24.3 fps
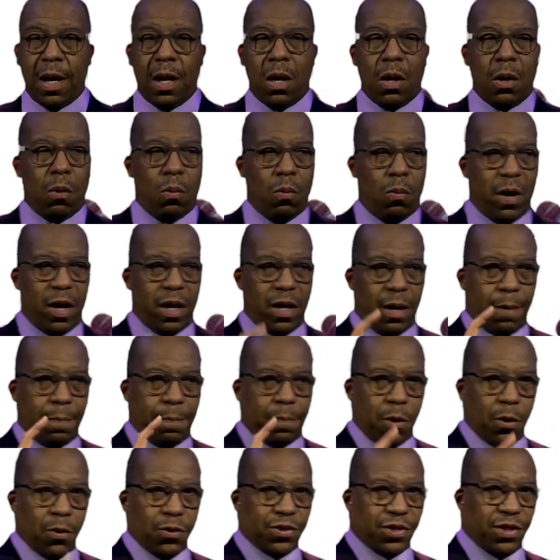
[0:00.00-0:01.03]
When a
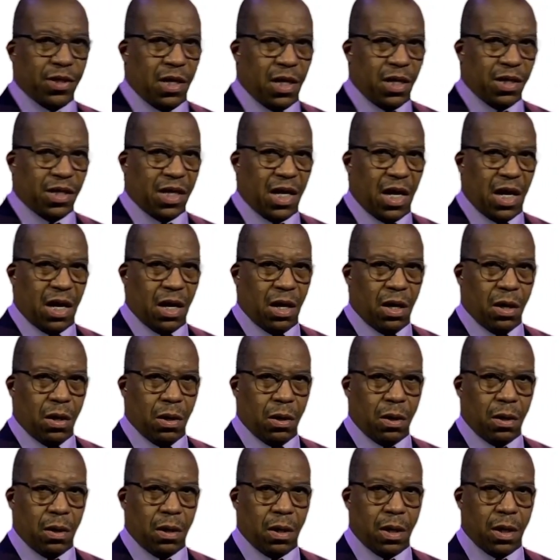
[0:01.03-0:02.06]
person is
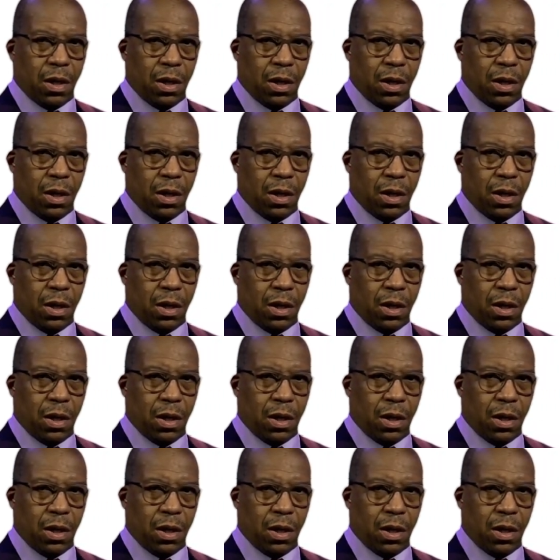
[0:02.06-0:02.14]
here,